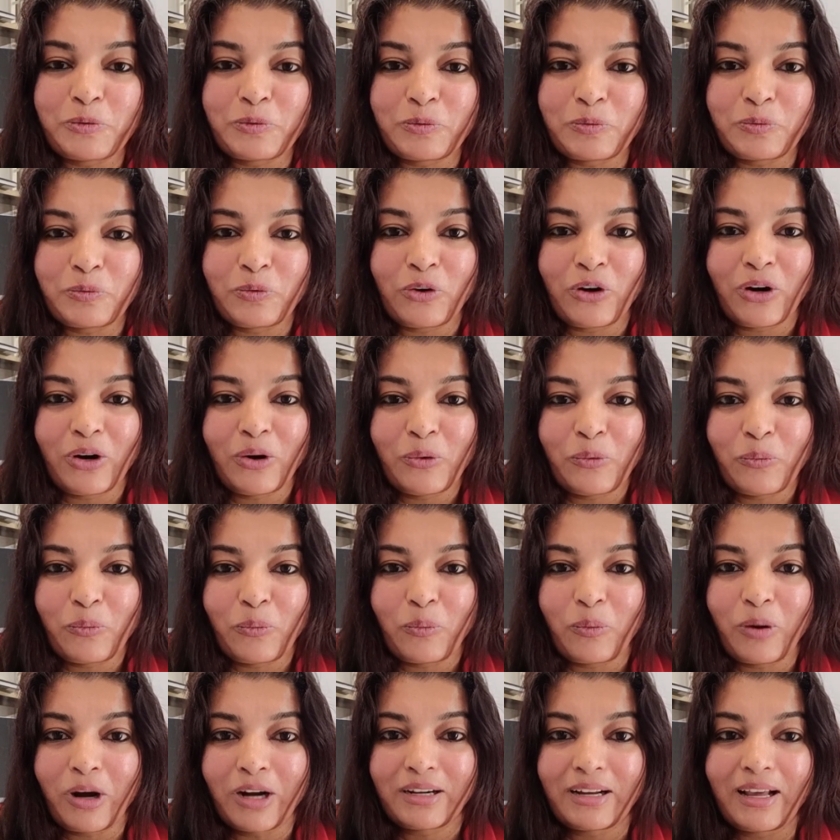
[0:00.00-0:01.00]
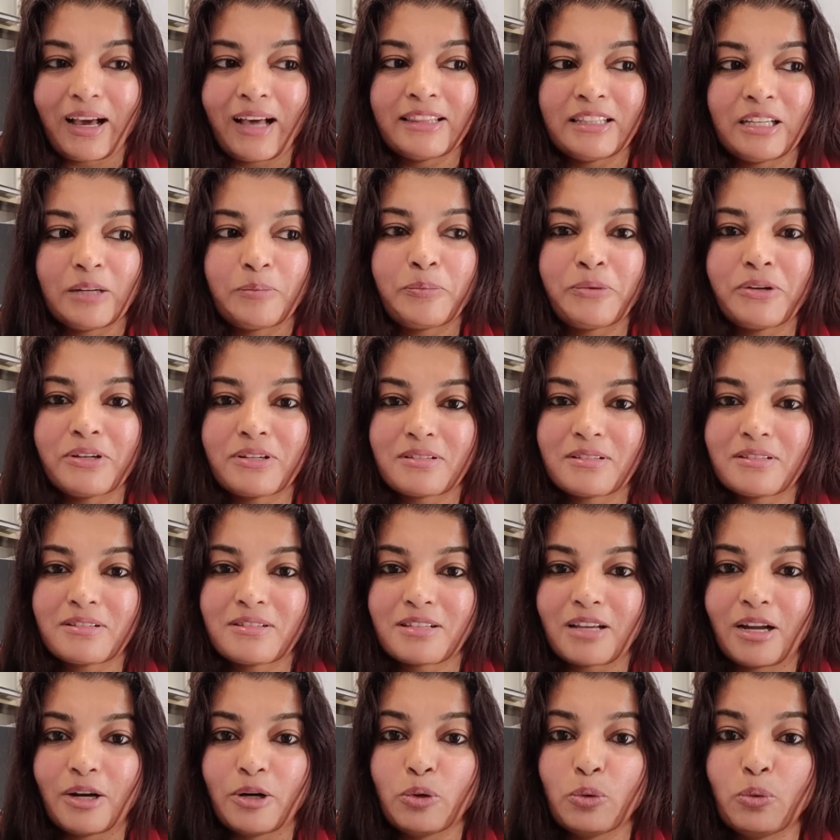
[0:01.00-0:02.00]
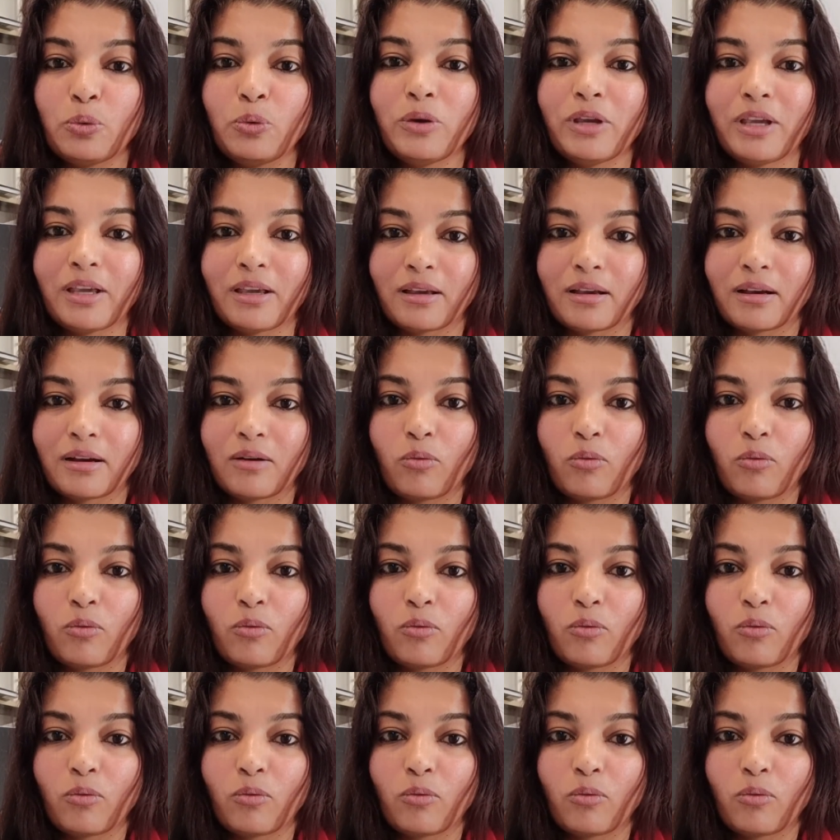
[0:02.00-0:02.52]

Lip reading: what other persons are doing,